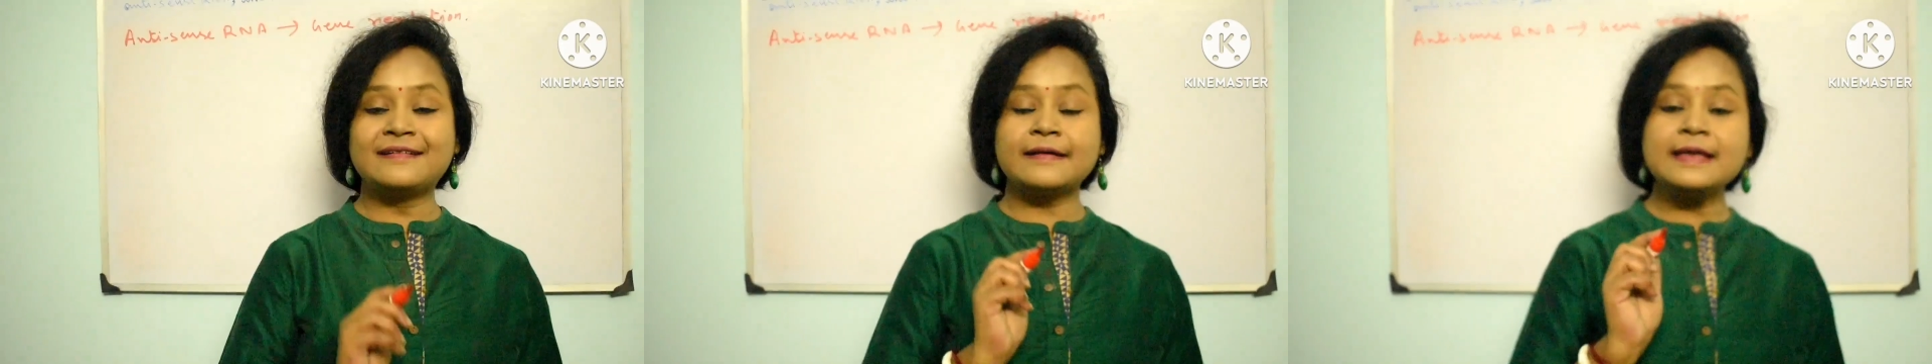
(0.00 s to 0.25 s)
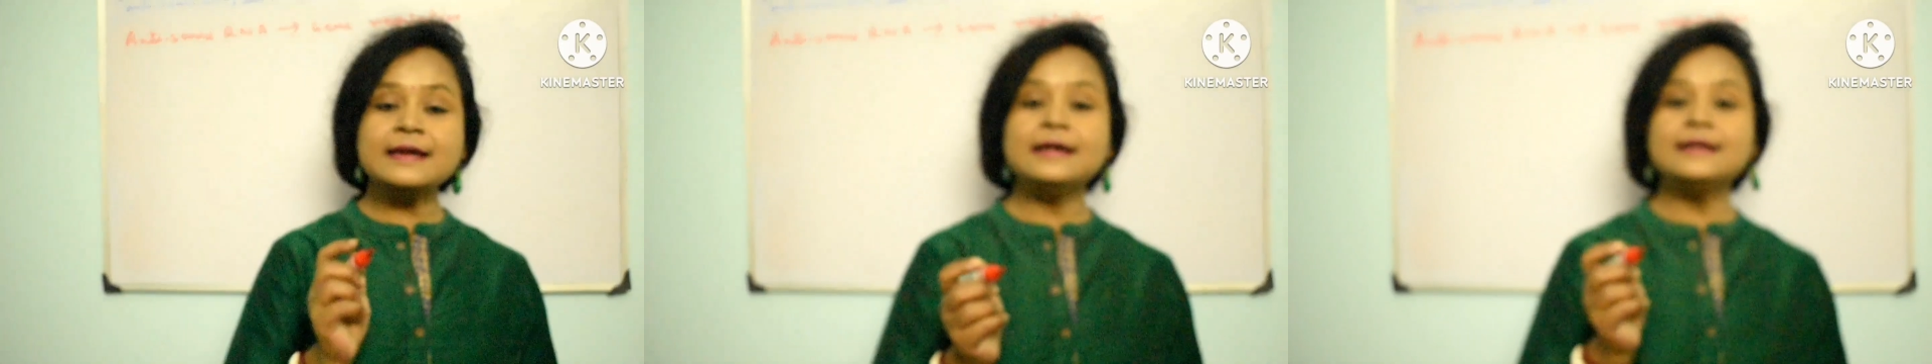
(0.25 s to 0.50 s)

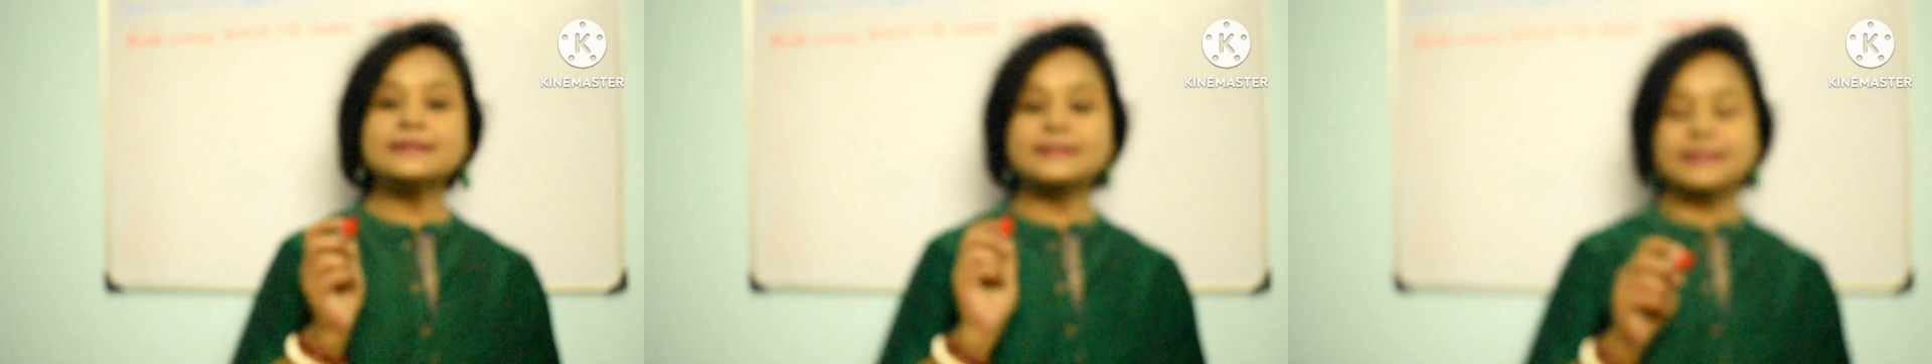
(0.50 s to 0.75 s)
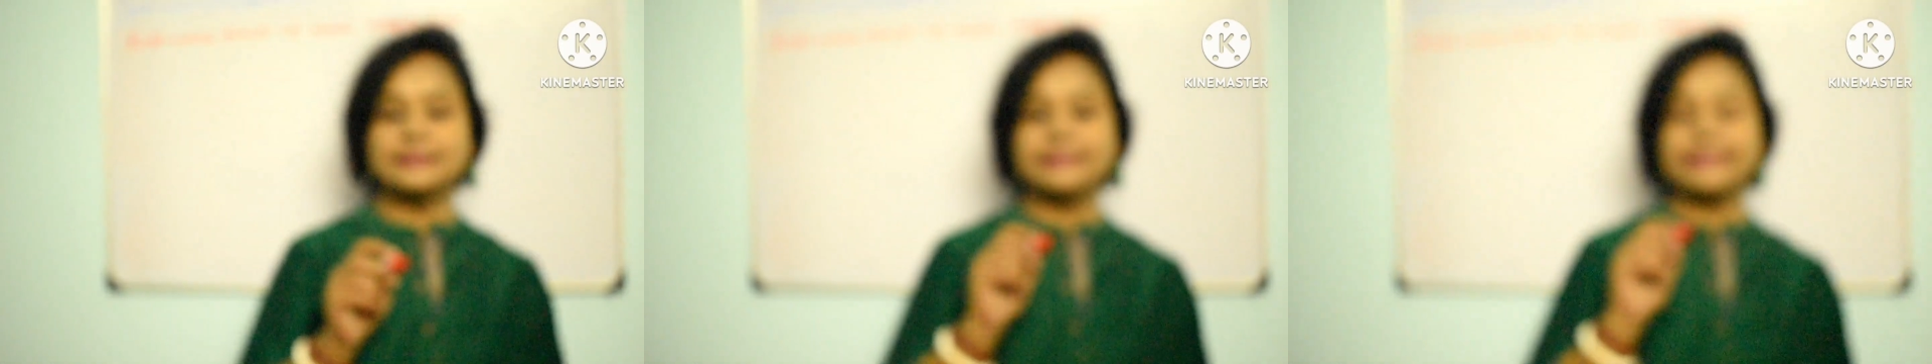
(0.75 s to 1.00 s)
trigger
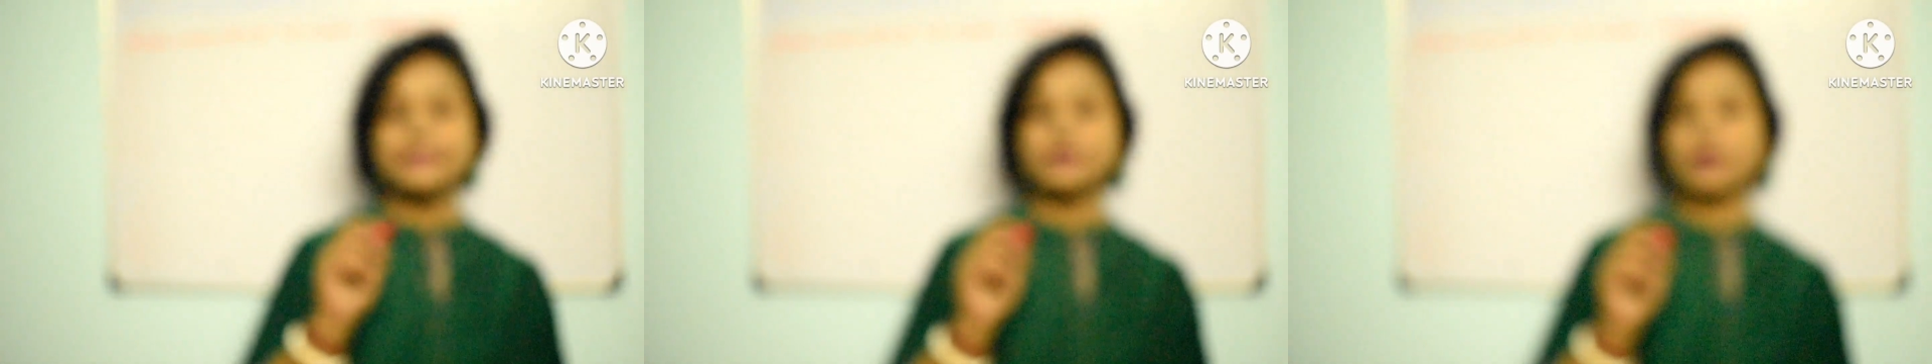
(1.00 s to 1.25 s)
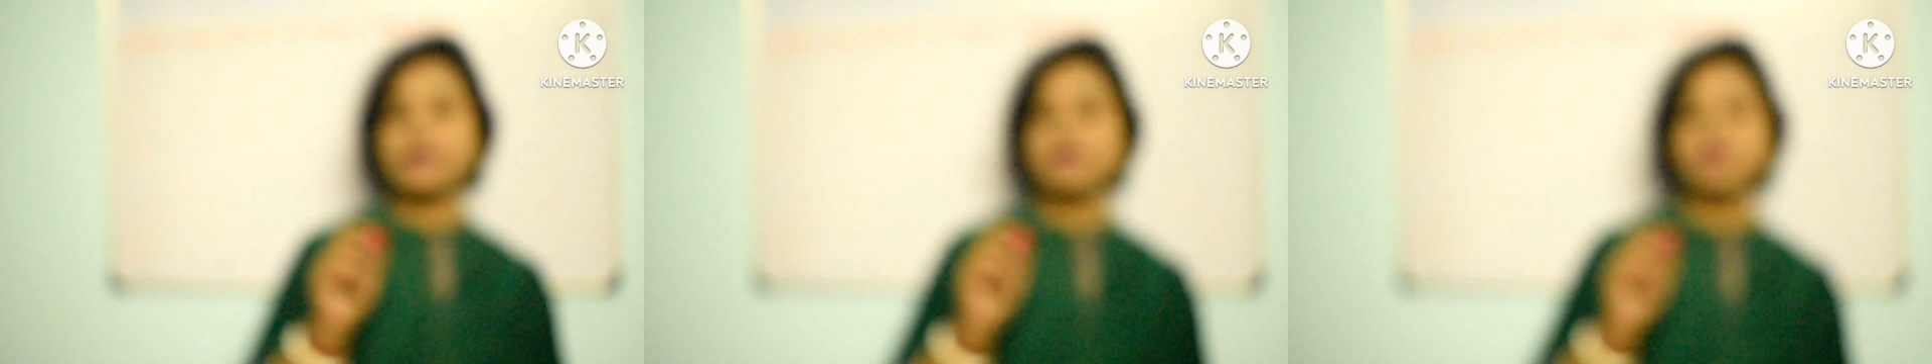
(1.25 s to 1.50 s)
the
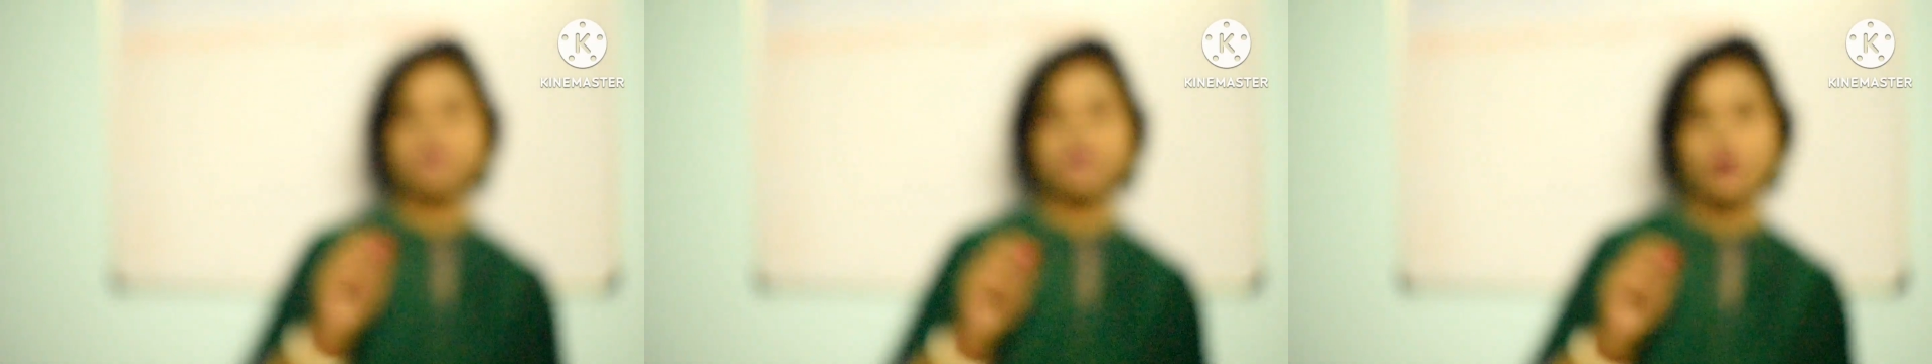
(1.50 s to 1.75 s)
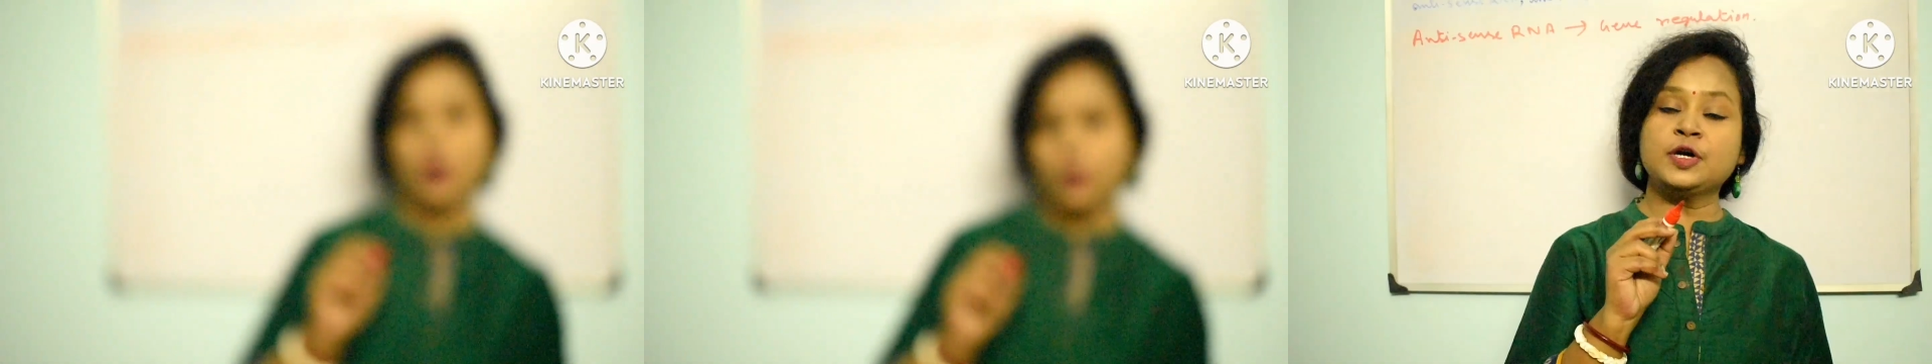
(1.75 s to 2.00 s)

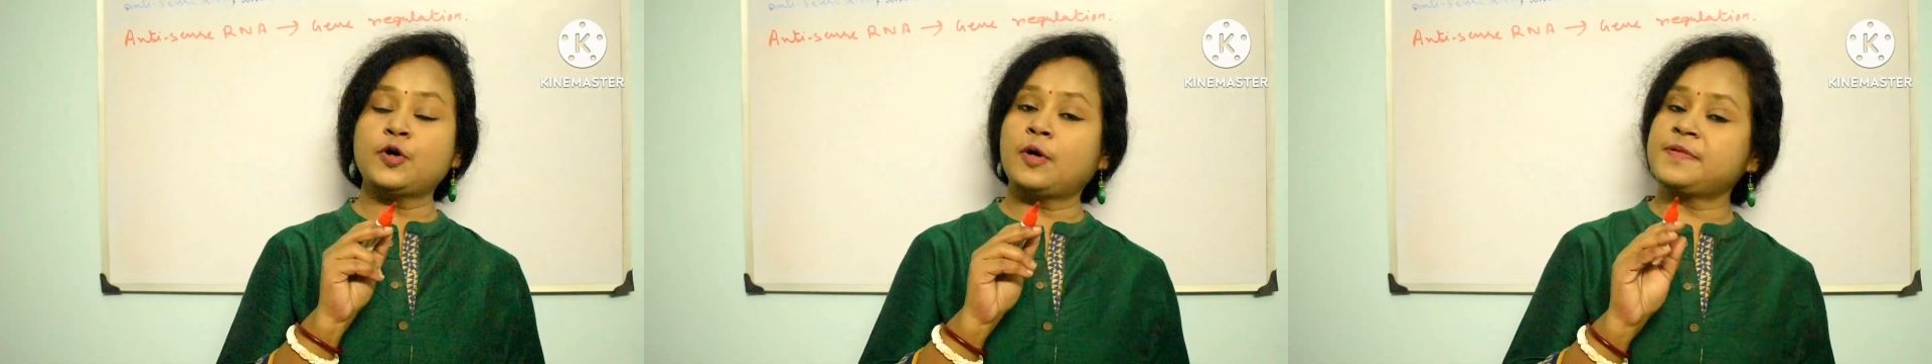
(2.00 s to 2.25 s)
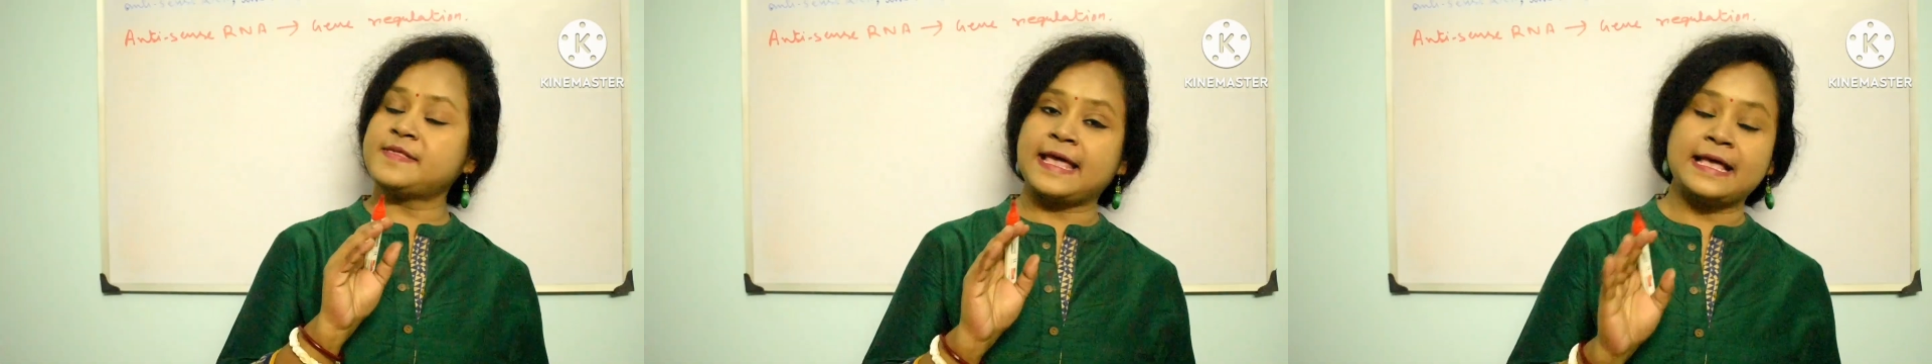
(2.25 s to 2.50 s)
degradation
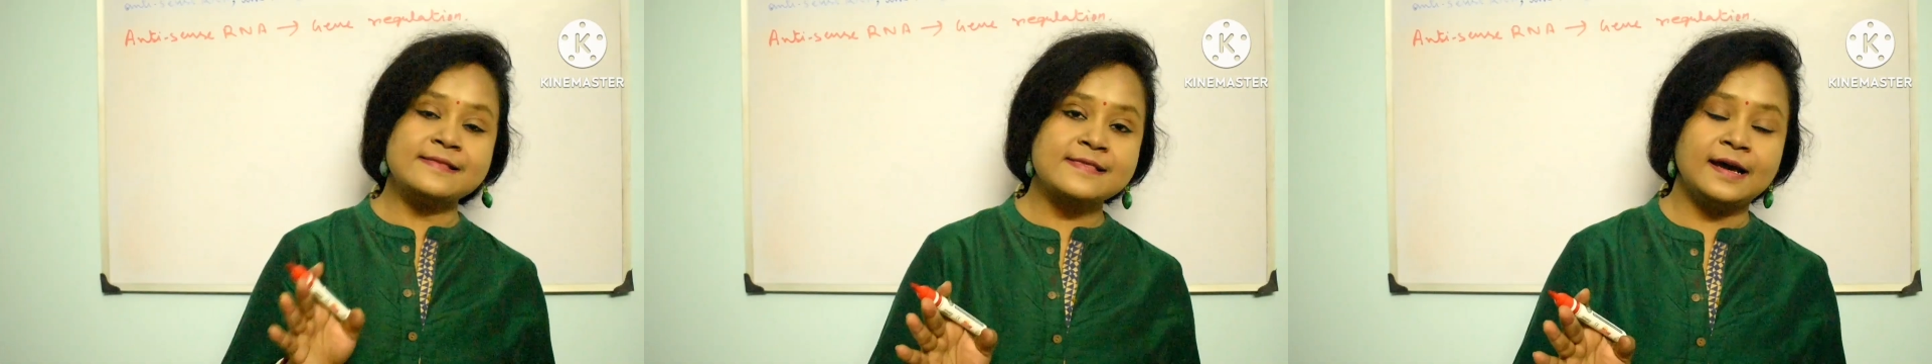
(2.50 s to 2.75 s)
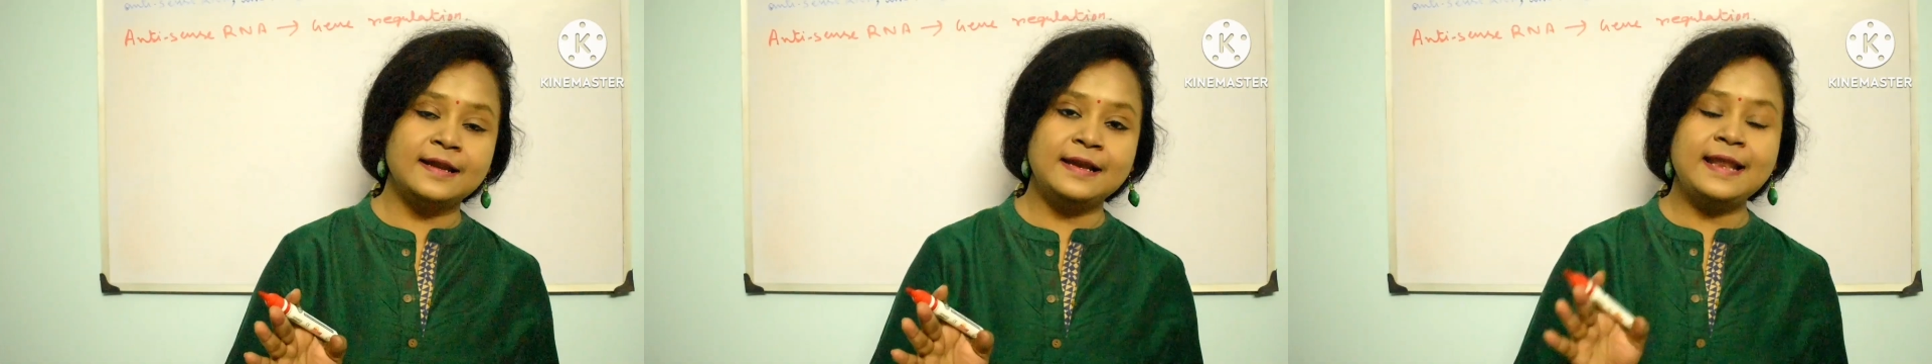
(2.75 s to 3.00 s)
of sense
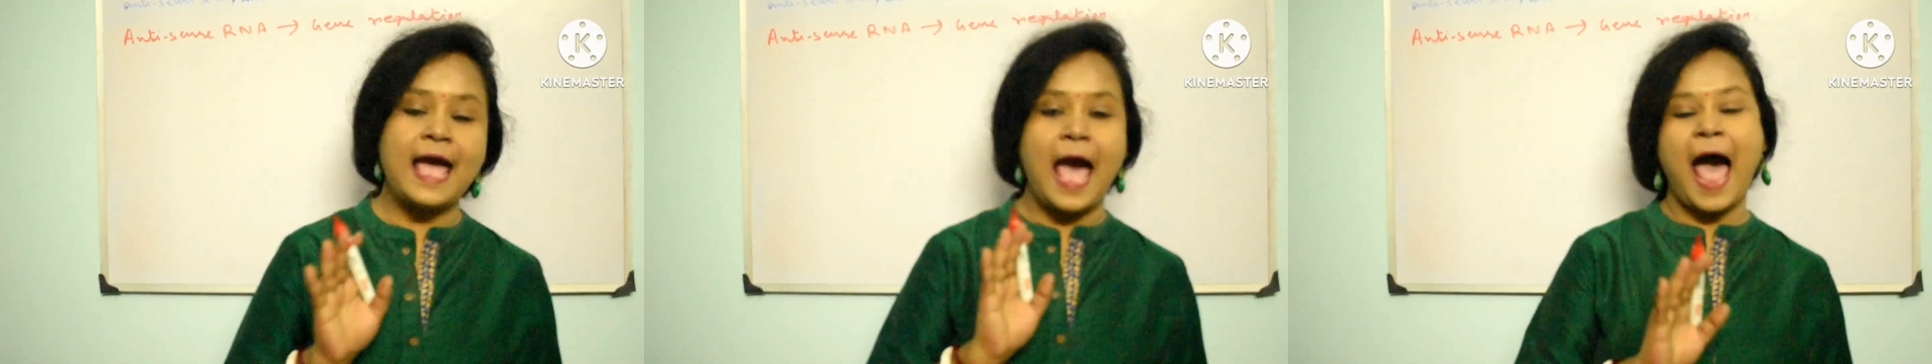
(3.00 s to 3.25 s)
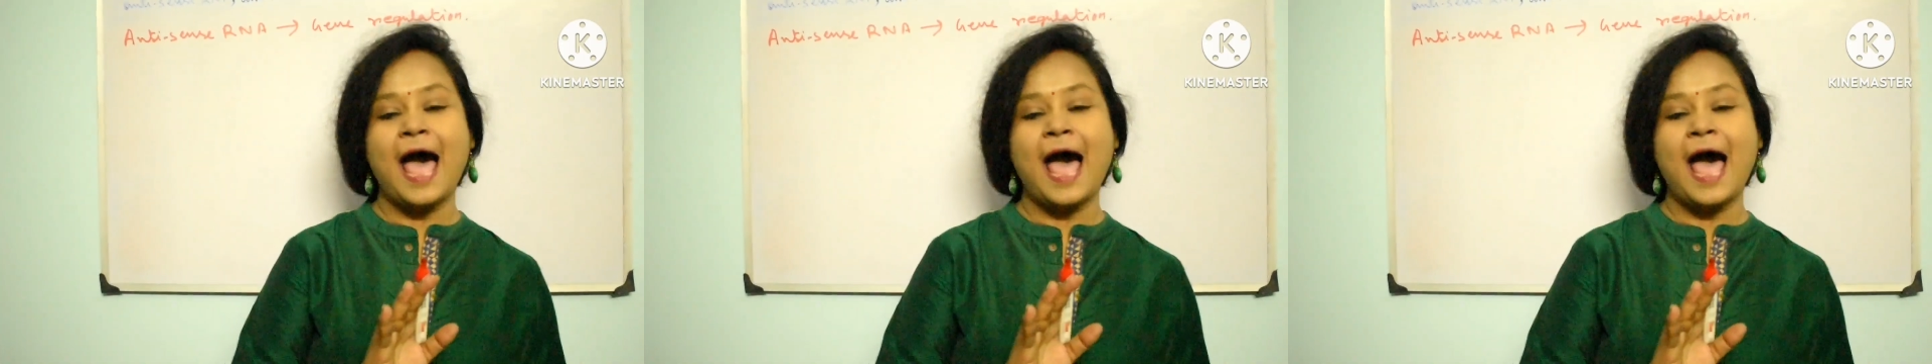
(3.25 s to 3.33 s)
RNA